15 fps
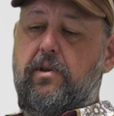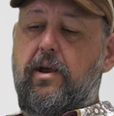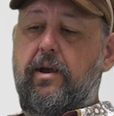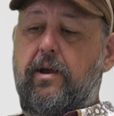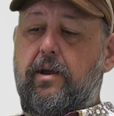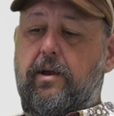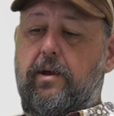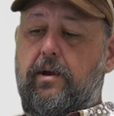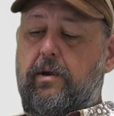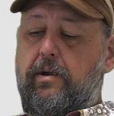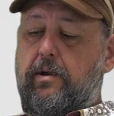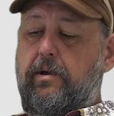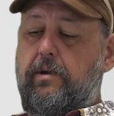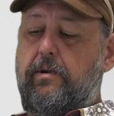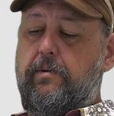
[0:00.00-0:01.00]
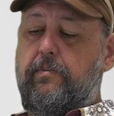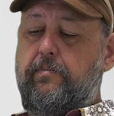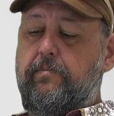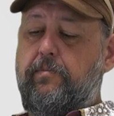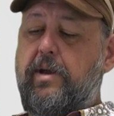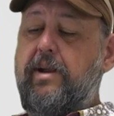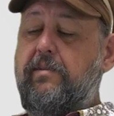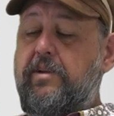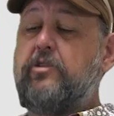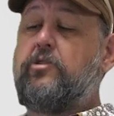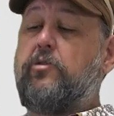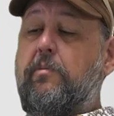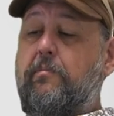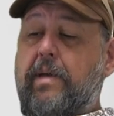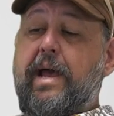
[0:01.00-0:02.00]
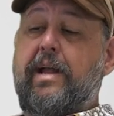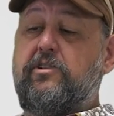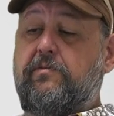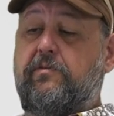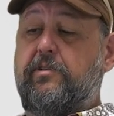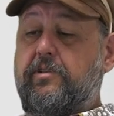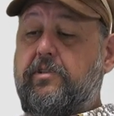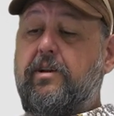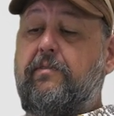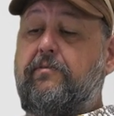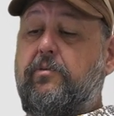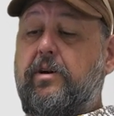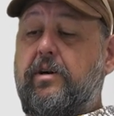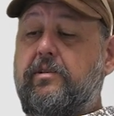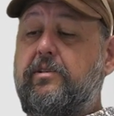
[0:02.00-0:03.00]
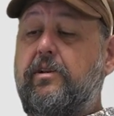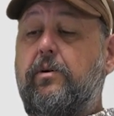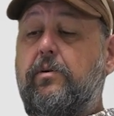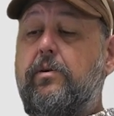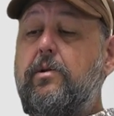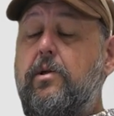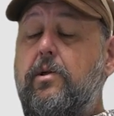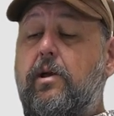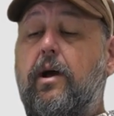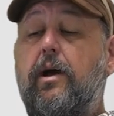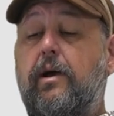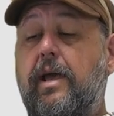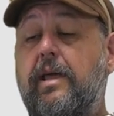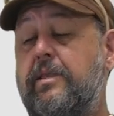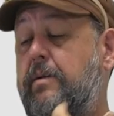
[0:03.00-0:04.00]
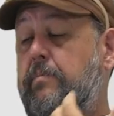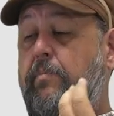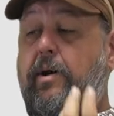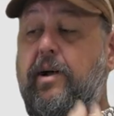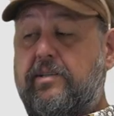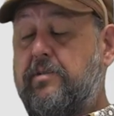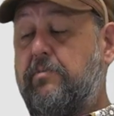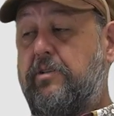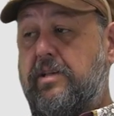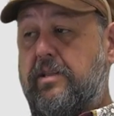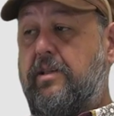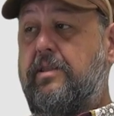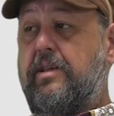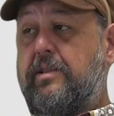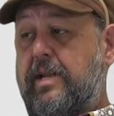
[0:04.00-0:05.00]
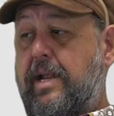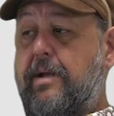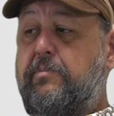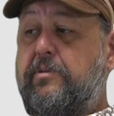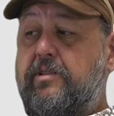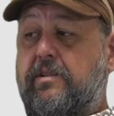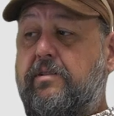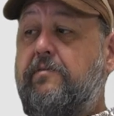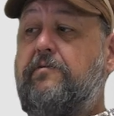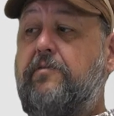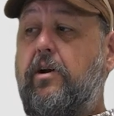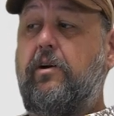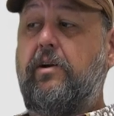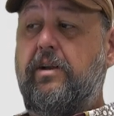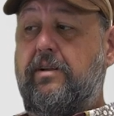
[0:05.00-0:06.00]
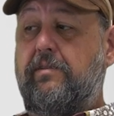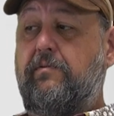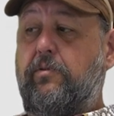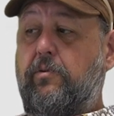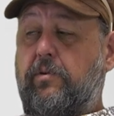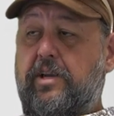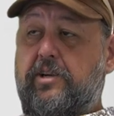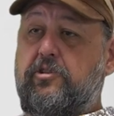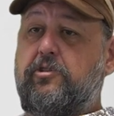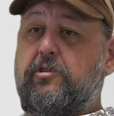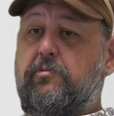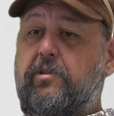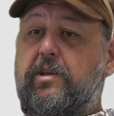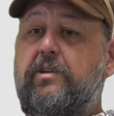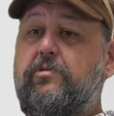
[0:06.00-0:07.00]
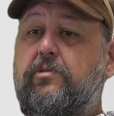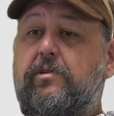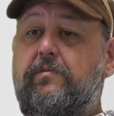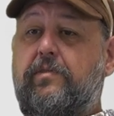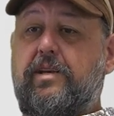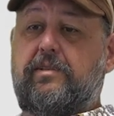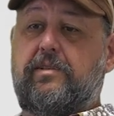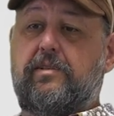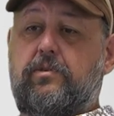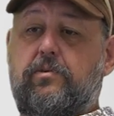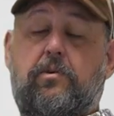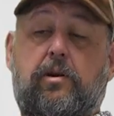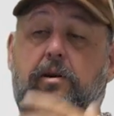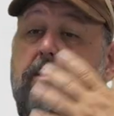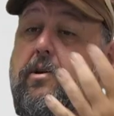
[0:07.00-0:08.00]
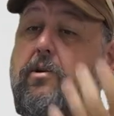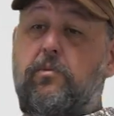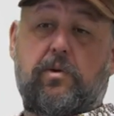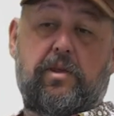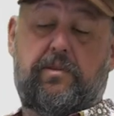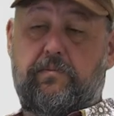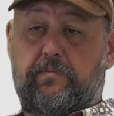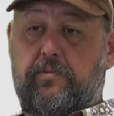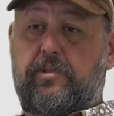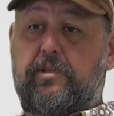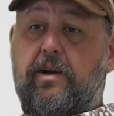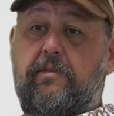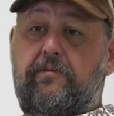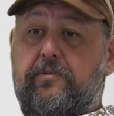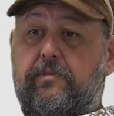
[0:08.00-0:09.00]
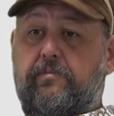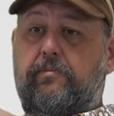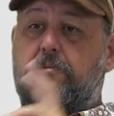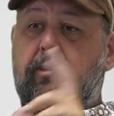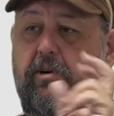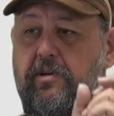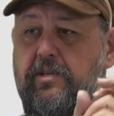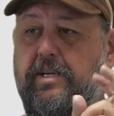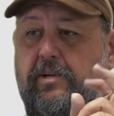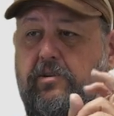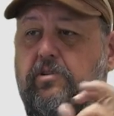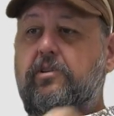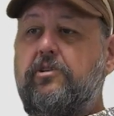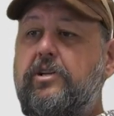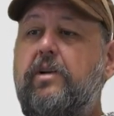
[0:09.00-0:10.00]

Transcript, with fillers: uh, kind of into a match for the software. So, uh, and then possibly the thing that happens on the far end of the relationship with Android devices or with soft architecture in